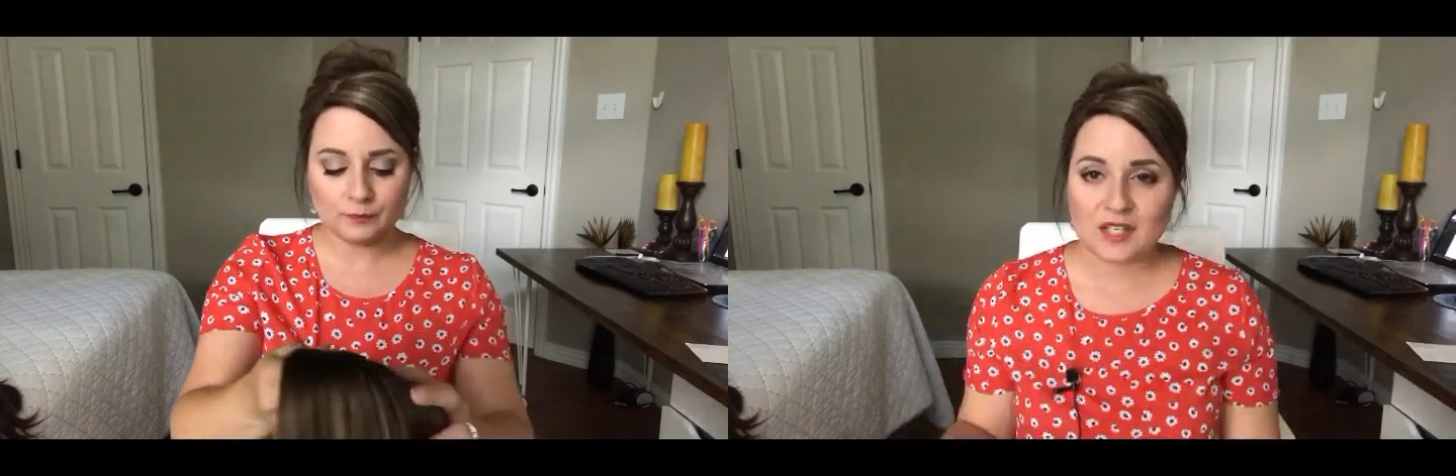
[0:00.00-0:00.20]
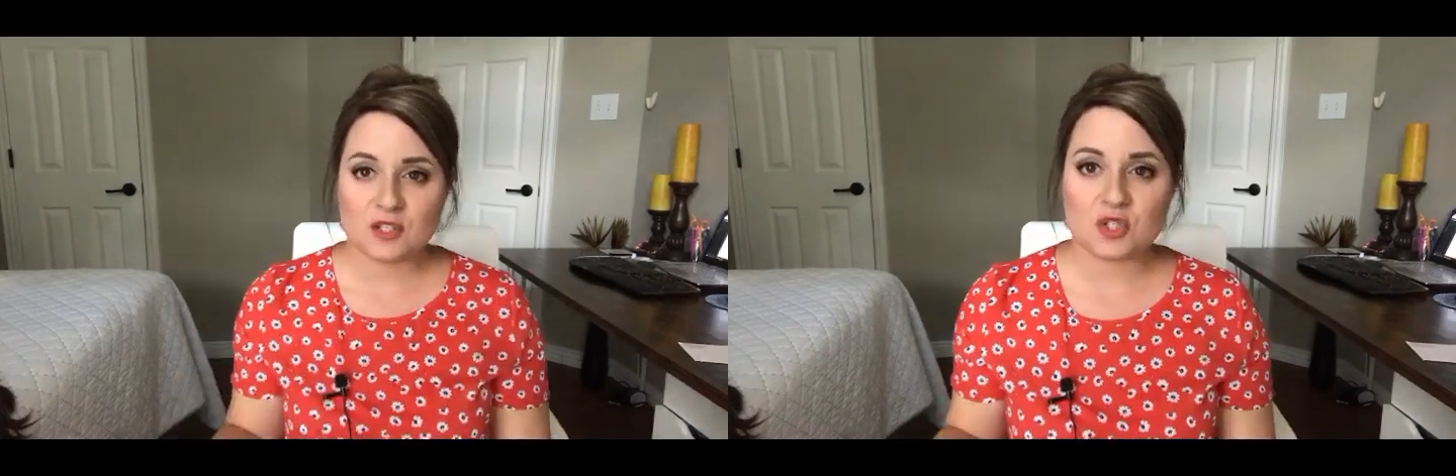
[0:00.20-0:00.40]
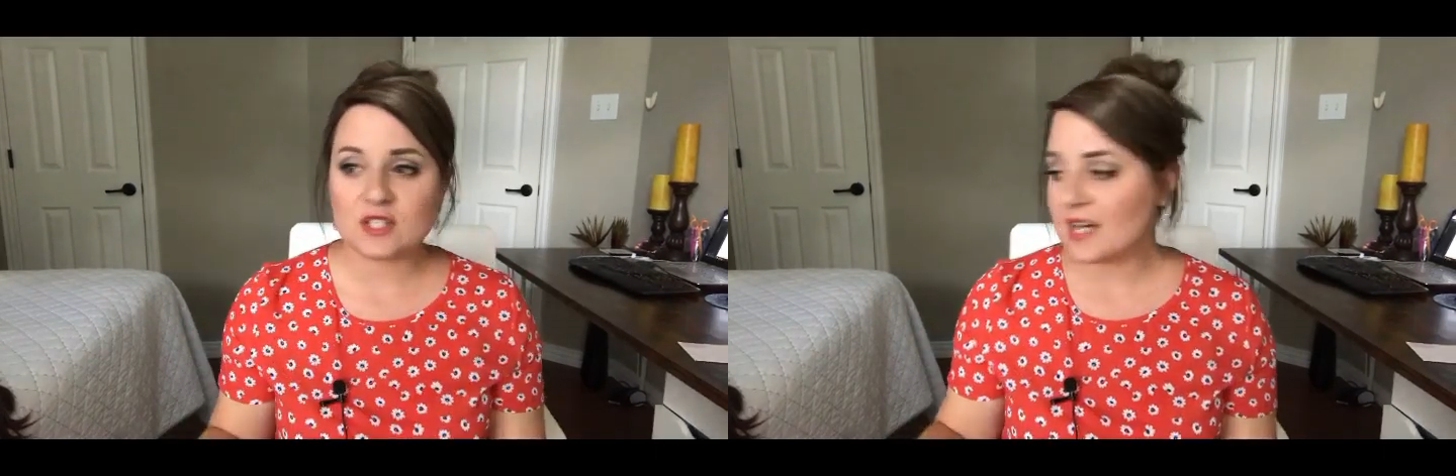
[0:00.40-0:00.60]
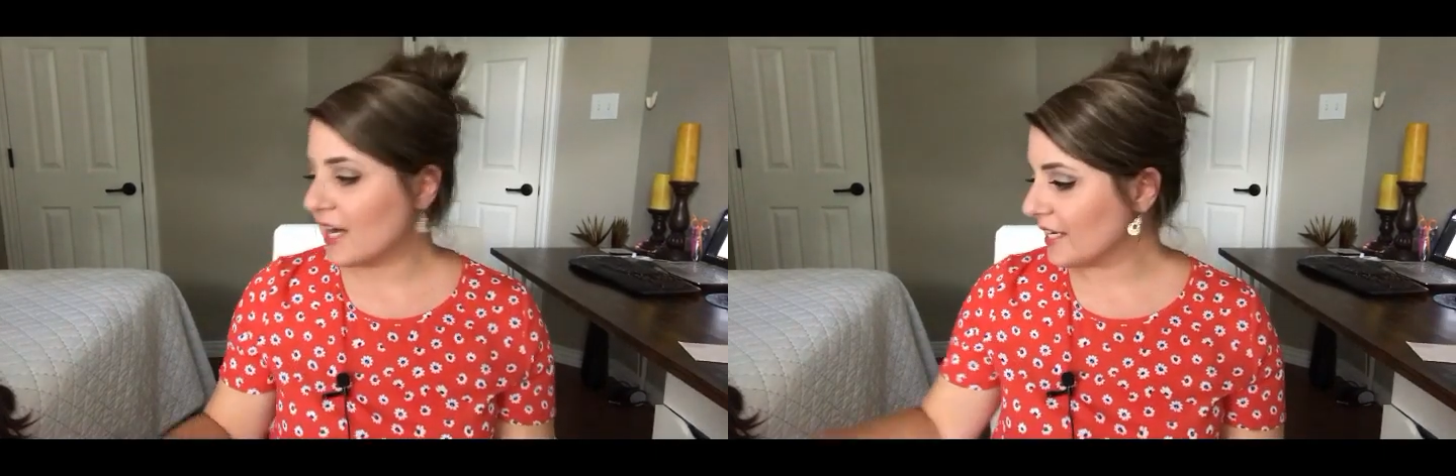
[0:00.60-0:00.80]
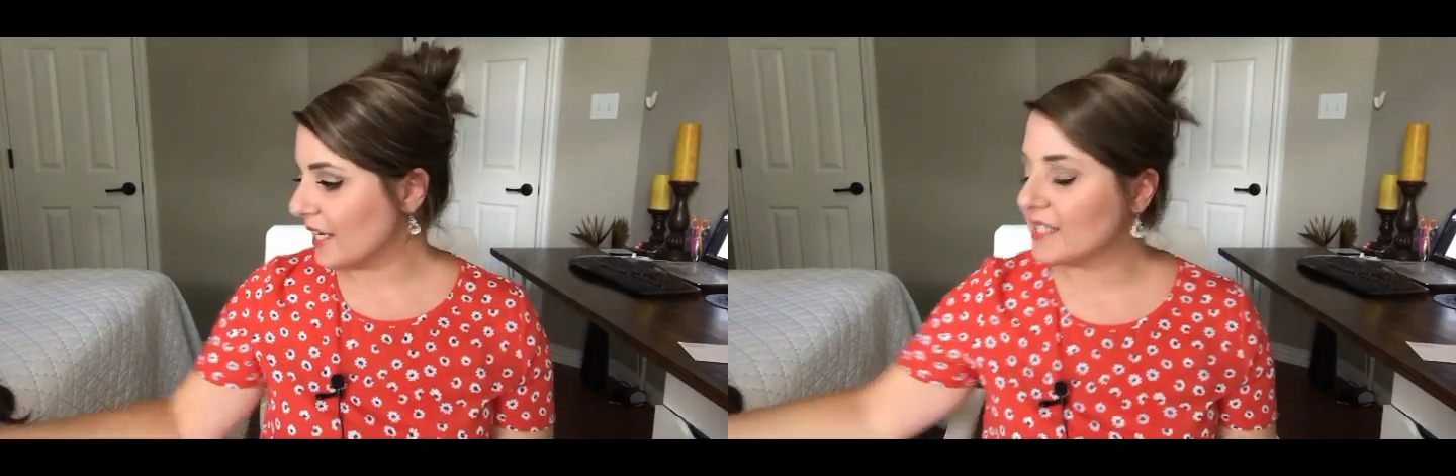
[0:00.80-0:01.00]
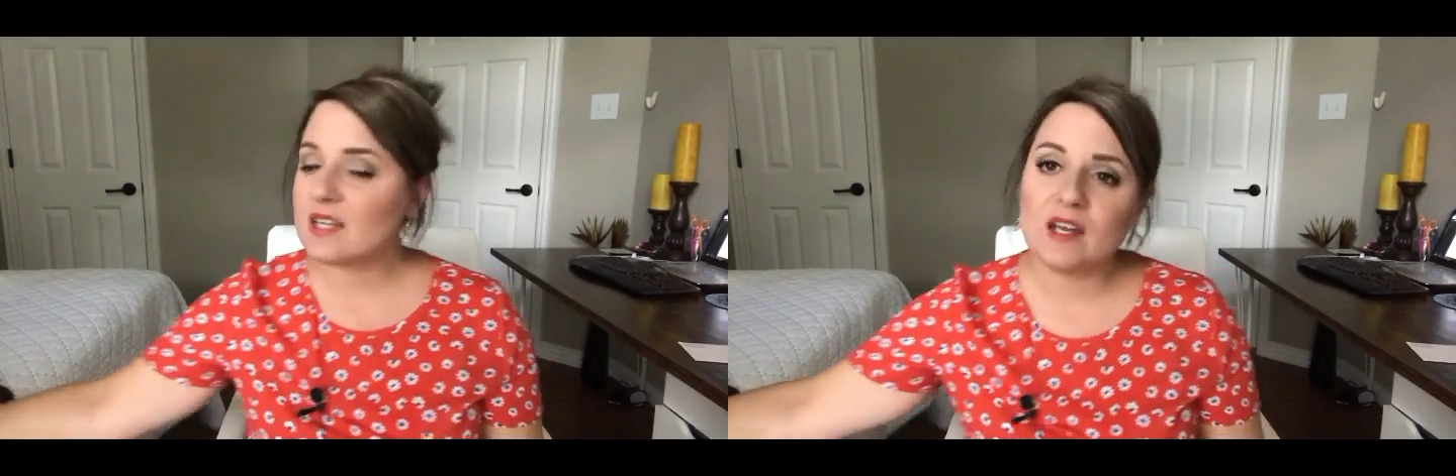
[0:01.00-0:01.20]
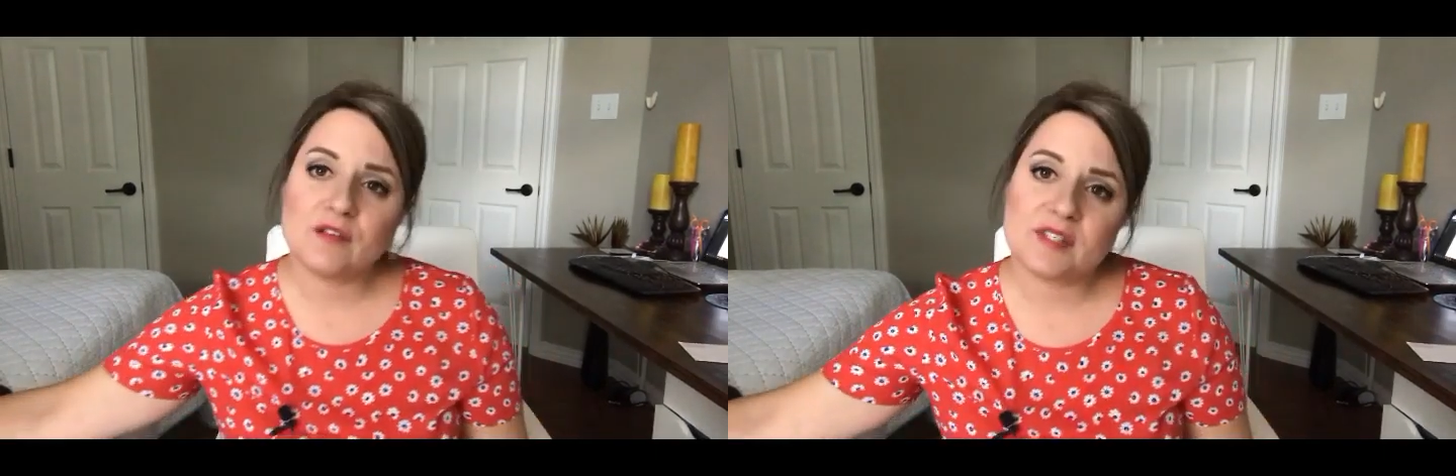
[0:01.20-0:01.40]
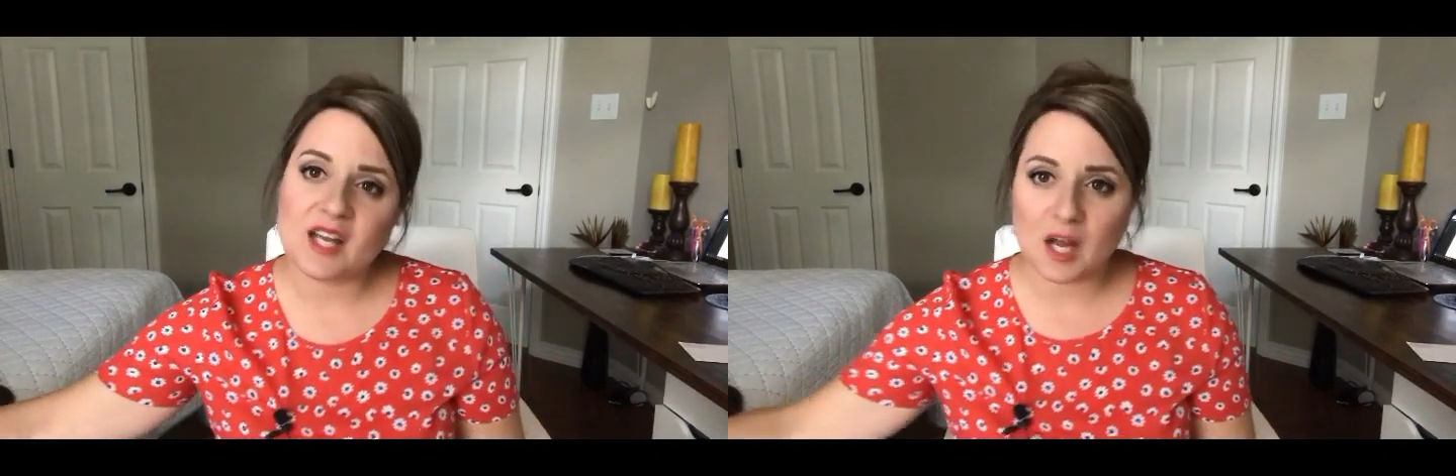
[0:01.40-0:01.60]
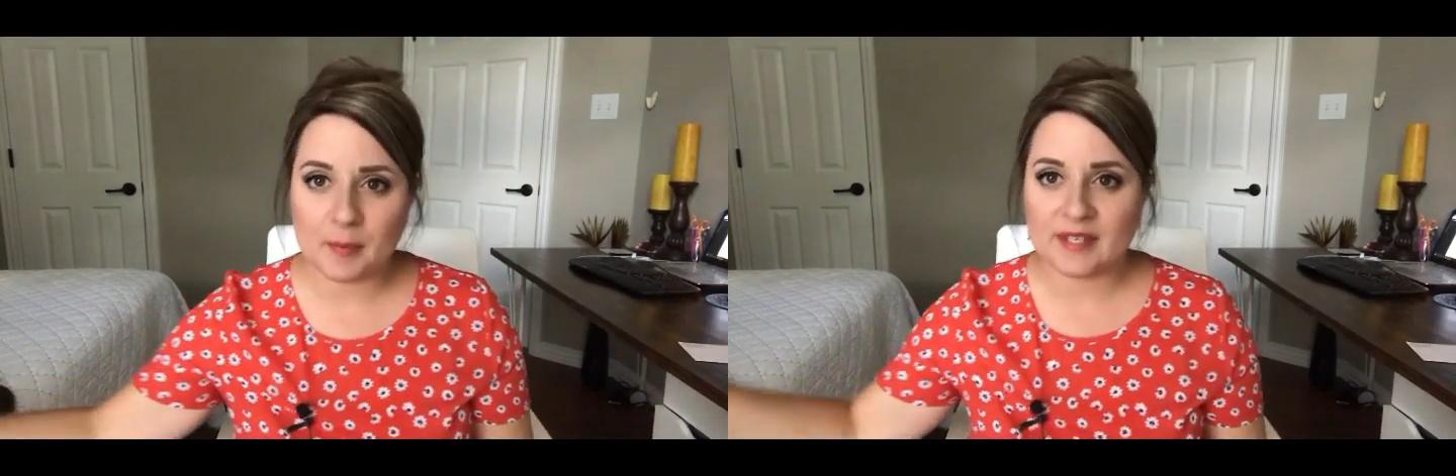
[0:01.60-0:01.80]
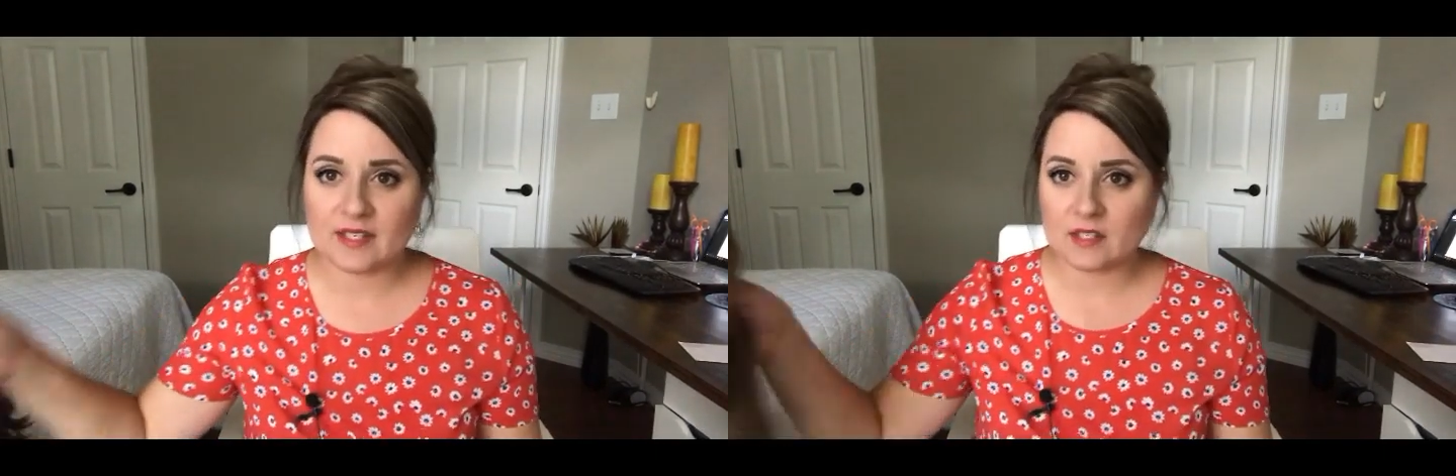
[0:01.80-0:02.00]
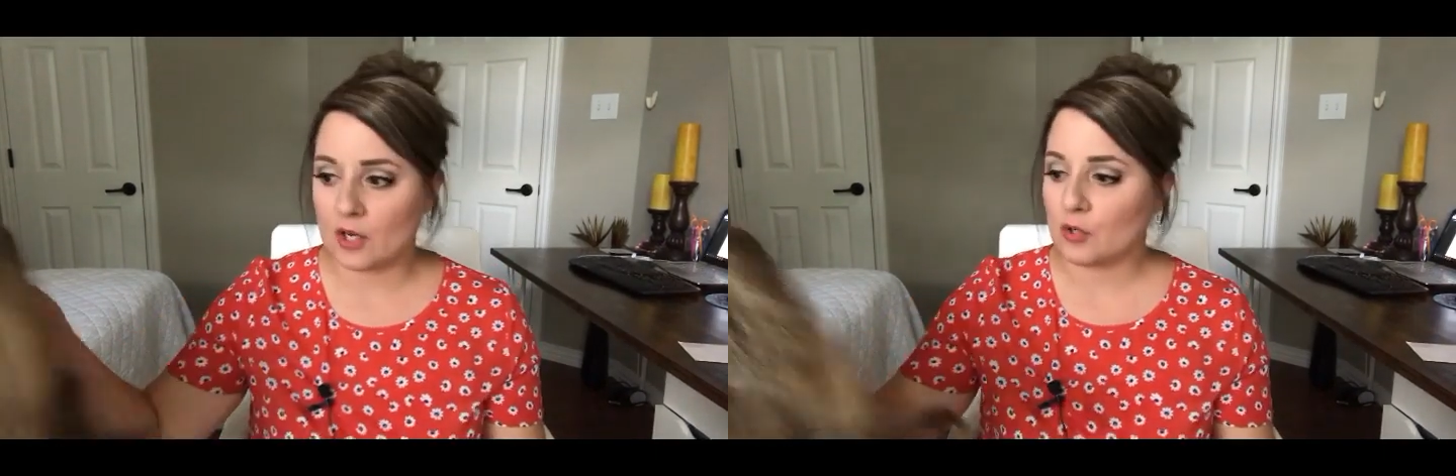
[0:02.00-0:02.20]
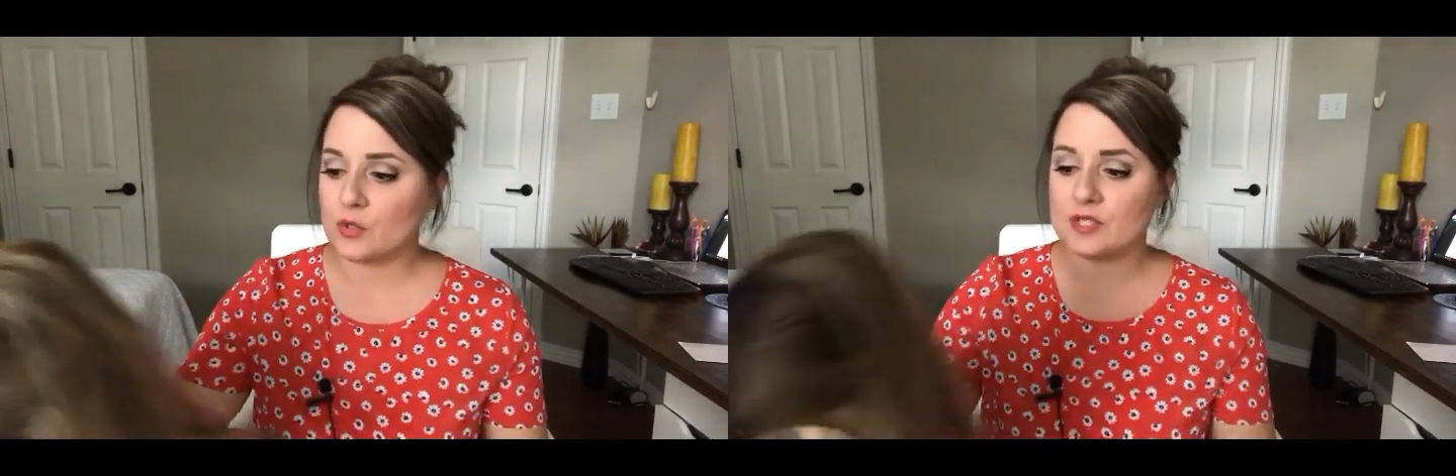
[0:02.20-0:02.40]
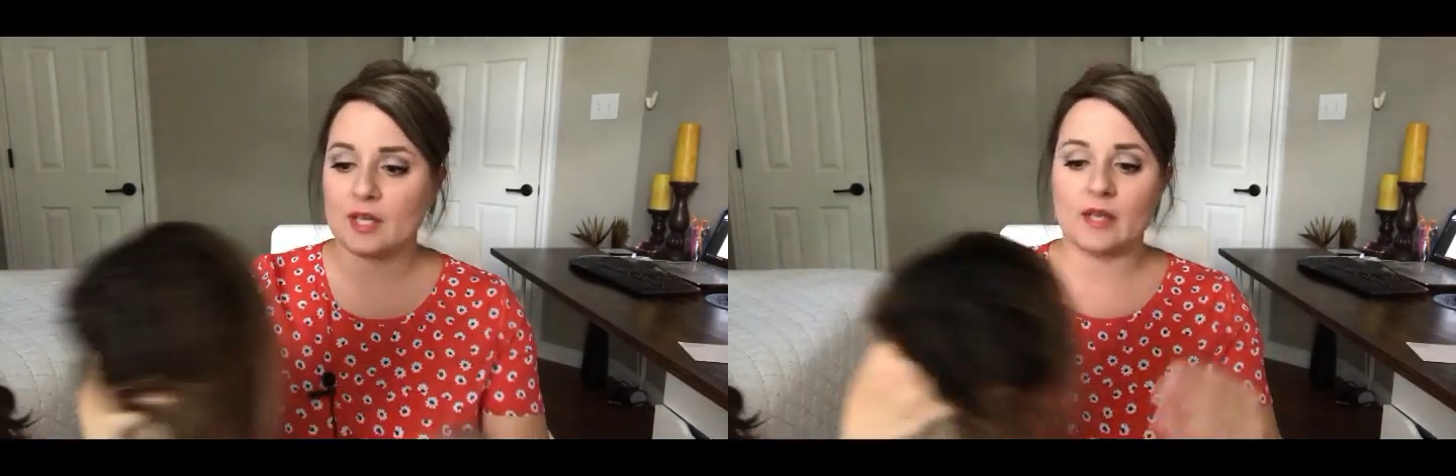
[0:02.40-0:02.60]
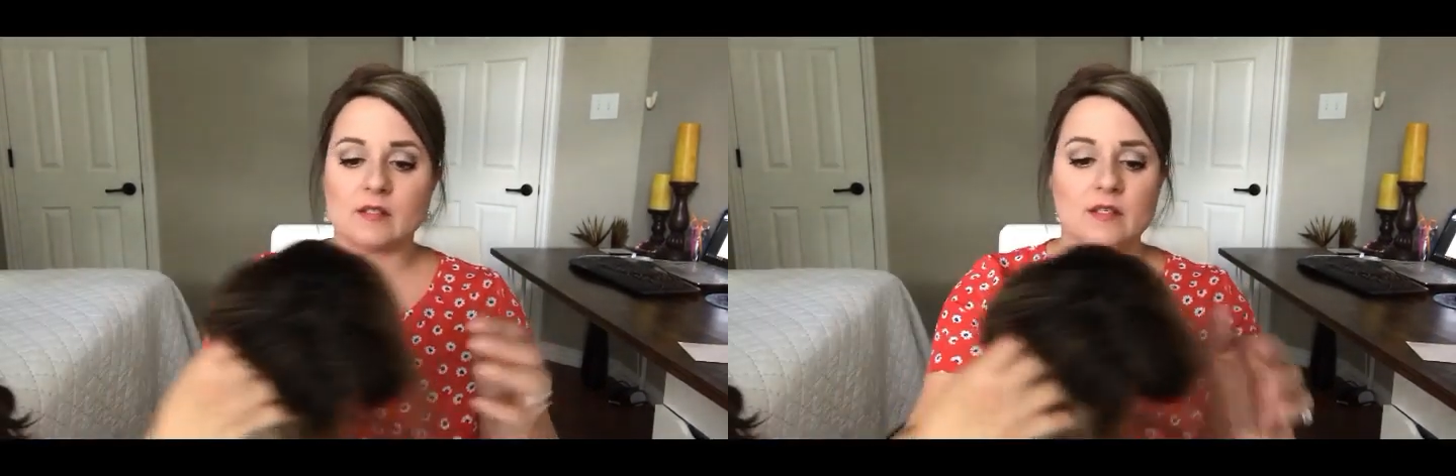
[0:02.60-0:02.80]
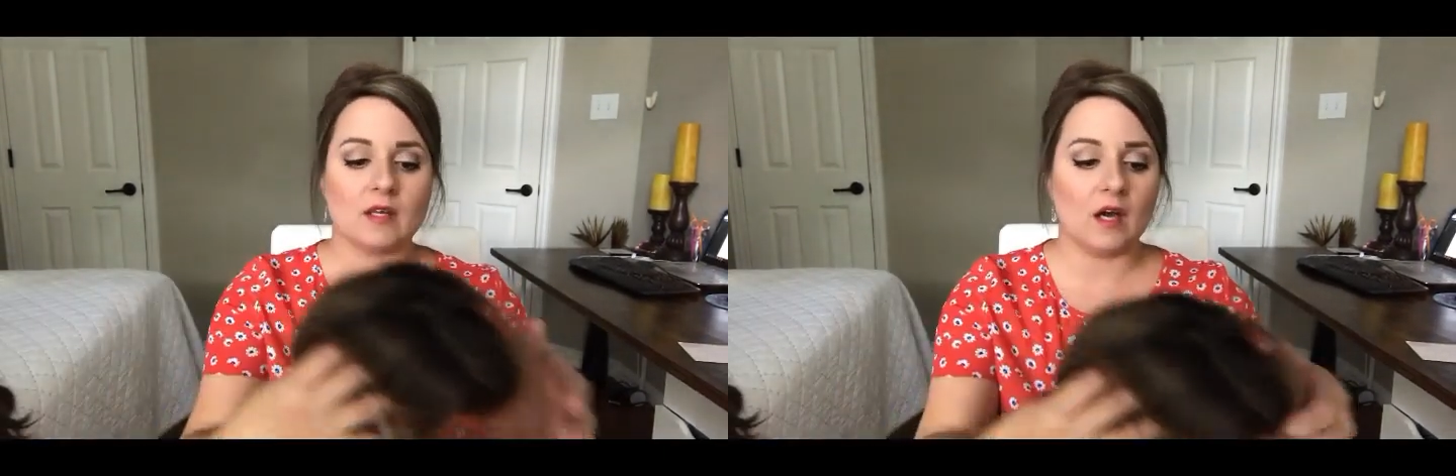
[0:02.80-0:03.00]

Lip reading: So she's got a ton of stock pieces on her site,